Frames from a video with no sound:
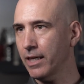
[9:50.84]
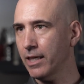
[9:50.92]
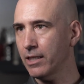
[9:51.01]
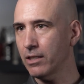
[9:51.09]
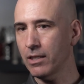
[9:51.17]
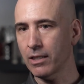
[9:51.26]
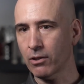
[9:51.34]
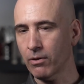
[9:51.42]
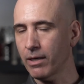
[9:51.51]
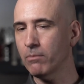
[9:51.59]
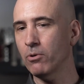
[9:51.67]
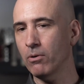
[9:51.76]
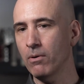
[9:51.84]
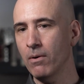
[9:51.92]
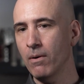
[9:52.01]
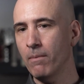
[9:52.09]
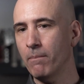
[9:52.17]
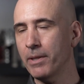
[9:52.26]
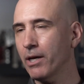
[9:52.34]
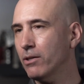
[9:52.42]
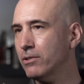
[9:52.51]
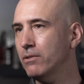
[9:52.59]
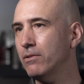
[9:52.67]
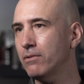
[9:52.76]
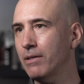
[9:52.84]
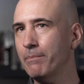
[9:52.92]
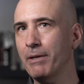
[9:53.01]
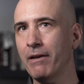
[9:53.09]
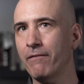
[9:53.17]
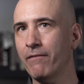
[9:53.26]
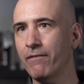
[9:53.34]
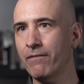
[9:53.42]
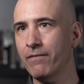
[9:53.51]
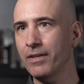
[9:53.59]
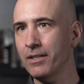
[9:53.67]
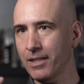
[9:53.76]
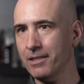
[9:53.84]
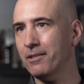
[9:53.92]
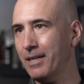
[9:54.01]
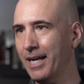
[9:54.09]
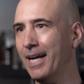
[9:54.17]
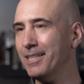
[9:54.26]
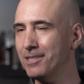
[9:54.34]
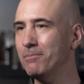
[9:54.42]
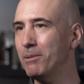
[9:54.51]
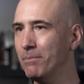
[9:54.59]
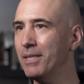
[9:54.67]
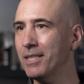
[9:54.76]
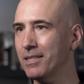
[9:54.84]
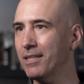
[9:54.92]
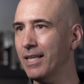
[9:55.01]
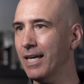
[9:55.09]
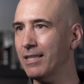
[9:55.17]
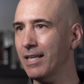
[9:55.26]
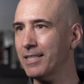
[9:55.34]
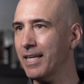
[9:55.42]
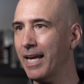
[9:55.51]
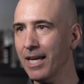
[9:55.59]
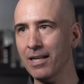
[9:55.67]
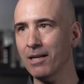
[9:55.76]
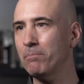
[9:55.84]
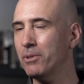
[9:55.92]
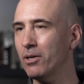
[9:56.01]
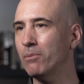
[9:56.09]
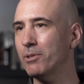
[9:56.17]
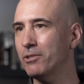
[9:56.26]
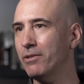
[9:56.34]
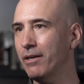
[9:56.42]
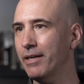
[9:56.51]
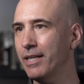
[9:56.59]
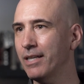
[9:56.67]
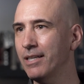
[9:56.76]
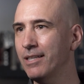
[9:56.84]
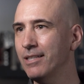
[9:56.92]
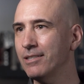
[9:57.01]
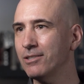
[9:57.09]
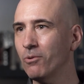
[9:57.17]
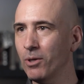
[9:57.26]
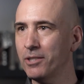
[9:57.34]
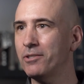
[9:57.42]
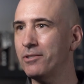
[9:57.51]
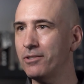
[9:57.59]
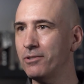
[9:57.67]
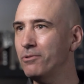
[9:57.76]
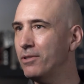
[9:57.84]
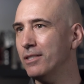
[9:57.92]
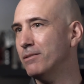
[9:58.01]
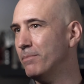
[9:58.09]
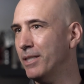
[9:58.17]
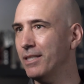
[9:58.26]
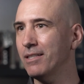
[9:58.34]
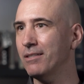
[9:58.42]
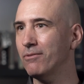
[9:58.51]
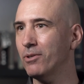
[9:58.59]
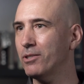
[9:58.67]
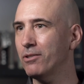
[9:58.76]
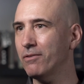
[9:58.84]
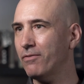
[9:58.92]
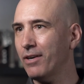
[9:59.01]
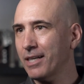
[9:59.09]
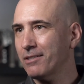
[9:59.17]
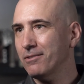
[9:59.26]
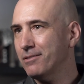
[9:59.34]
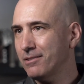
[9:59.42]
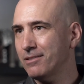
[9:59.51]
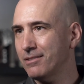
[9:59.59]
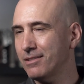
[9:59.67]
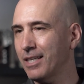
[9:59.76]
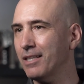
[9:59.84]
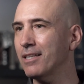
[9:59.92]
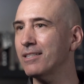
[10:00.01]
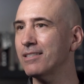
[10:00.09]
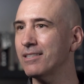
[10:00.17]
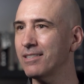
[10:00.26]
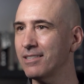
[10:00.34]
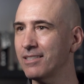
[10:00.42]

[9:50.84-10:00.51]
and incredible. But they also, I feel like there has to be meaning to that. That cannot be arbitrary. So what do these mean? What do the fractals tell us?